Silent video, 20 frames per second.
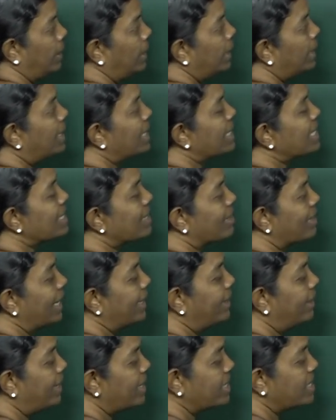This,
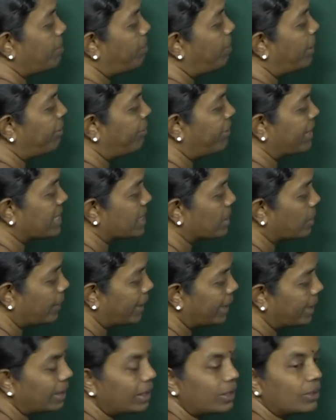write it as a perfect
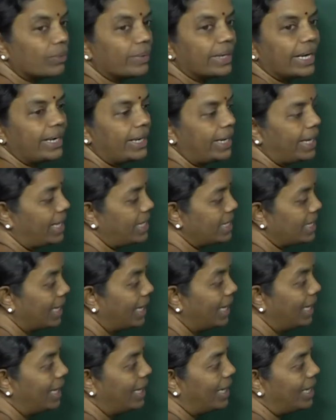square, you get it as
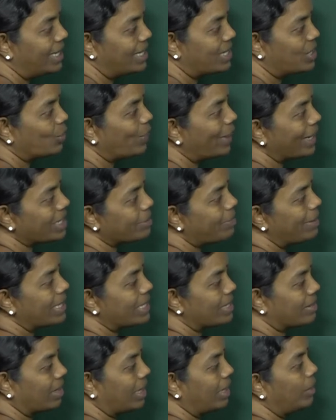a 2x
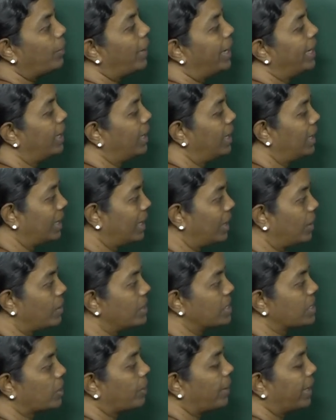plus 3y the
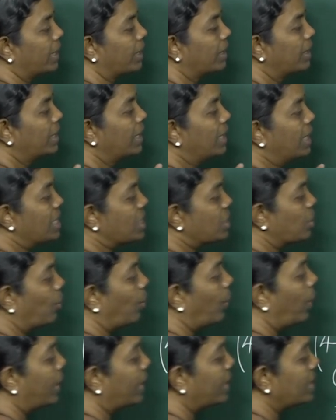whole square. So
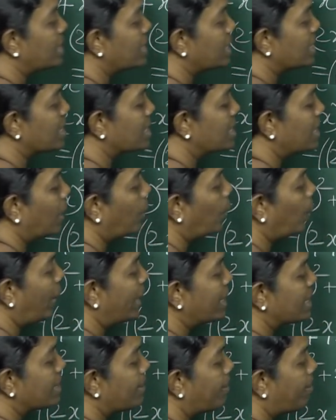what is this now
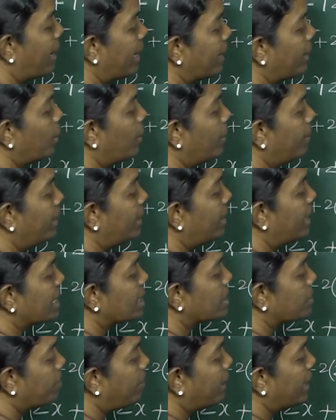as a binomial
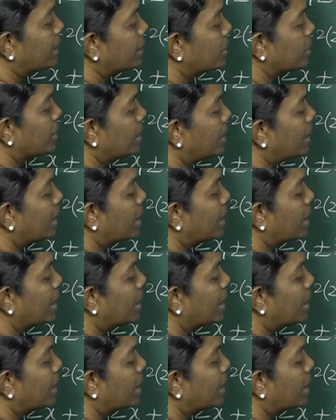expansion?